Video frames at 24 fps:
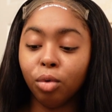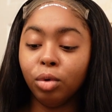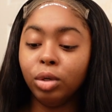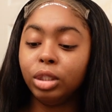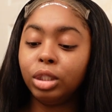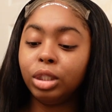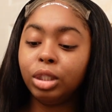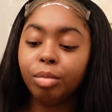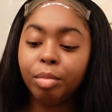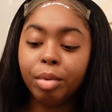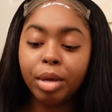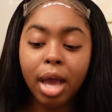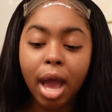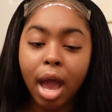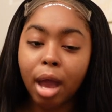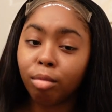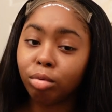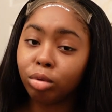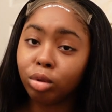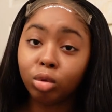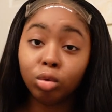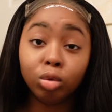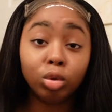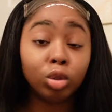going to be
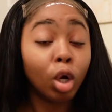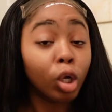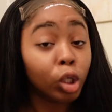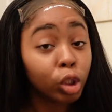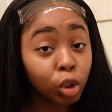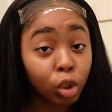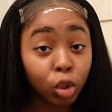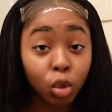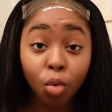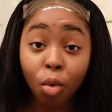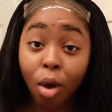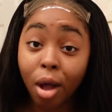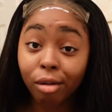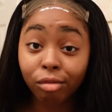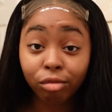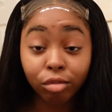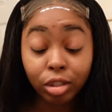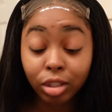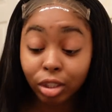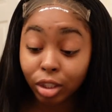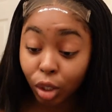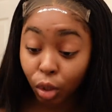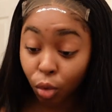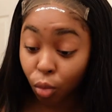able to talk to you every
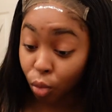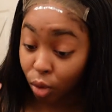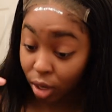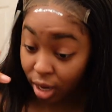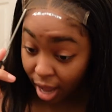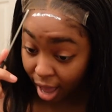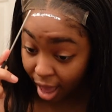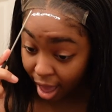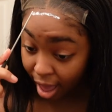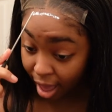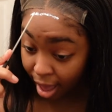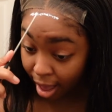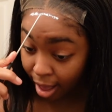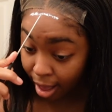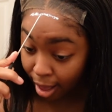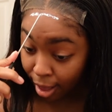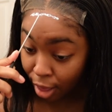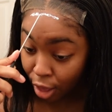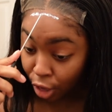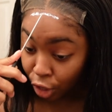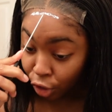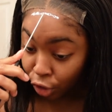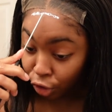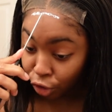single day.
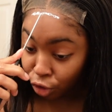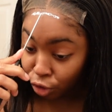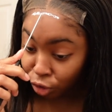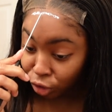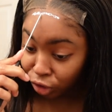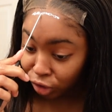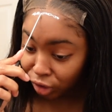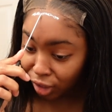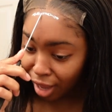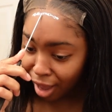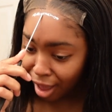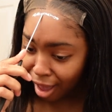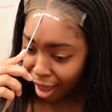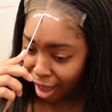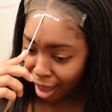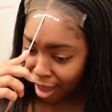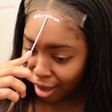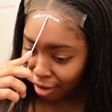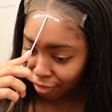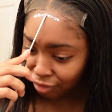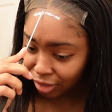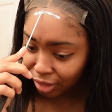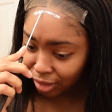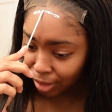You should
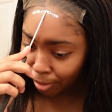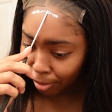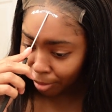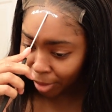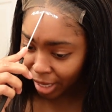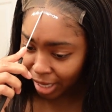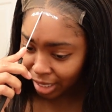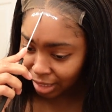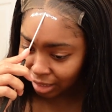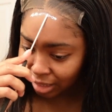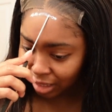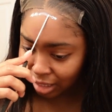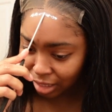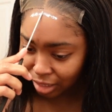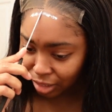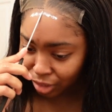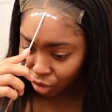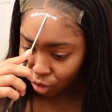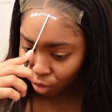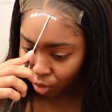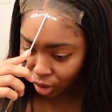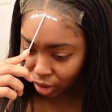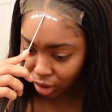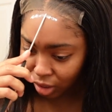have some business
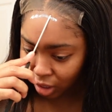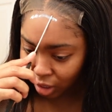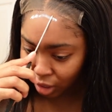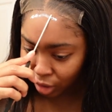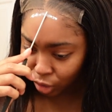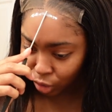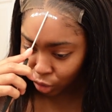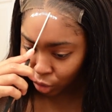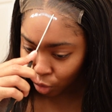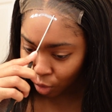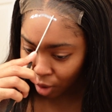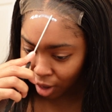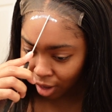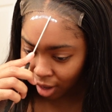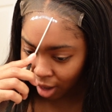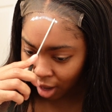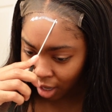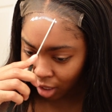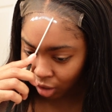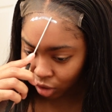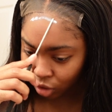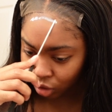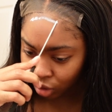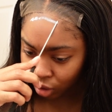to attend to and
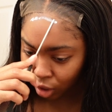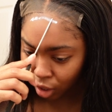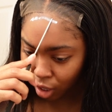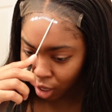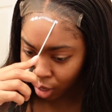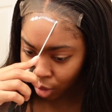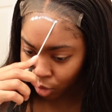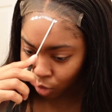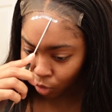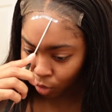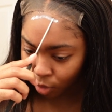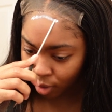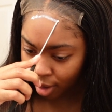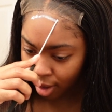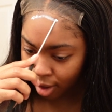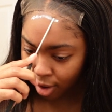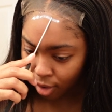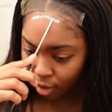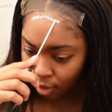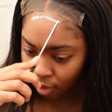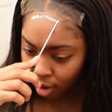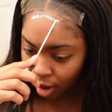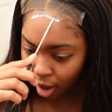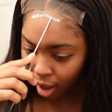I should as
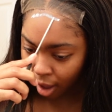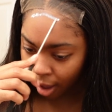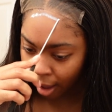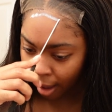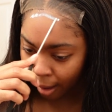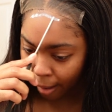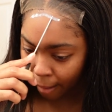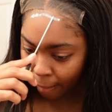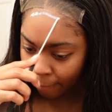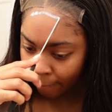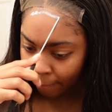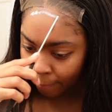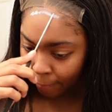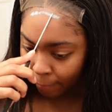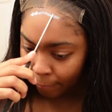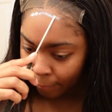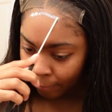well. Like,